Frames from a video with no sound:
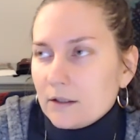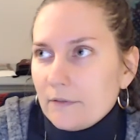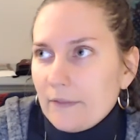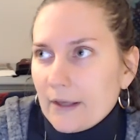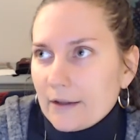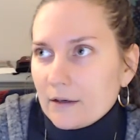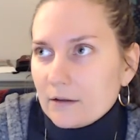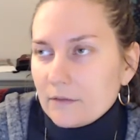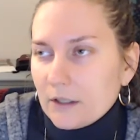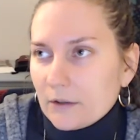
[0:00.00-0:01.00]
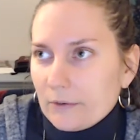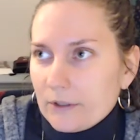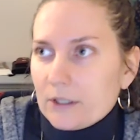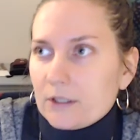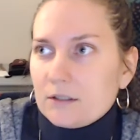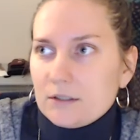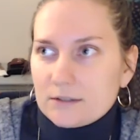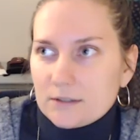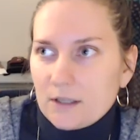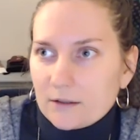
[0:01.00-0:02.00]
the owner is
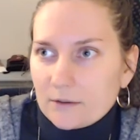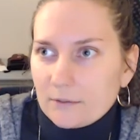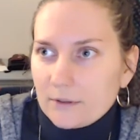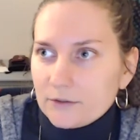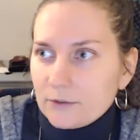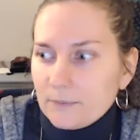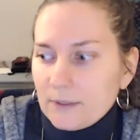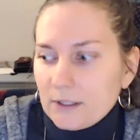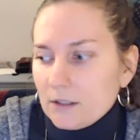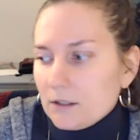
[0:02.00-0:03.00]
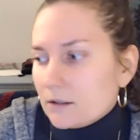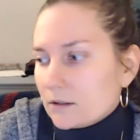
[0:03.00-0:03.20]
not going to be